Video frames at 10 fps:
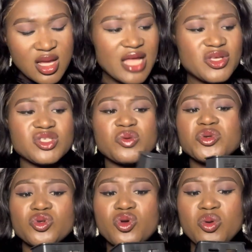I thought it's supposed
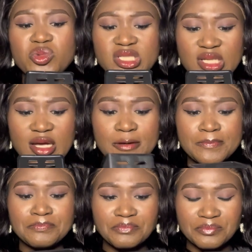to come with
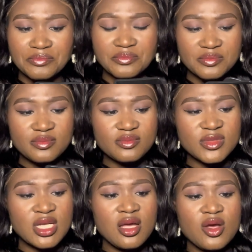a
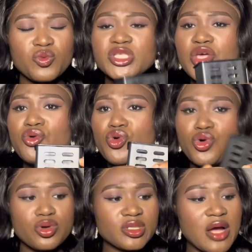
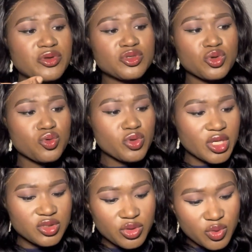hook that we used to hook
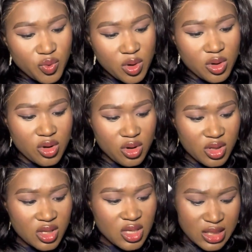it on the wall, or
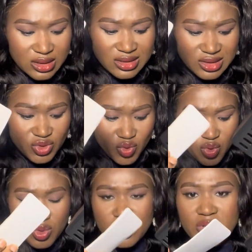is this the
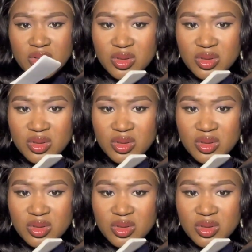hook?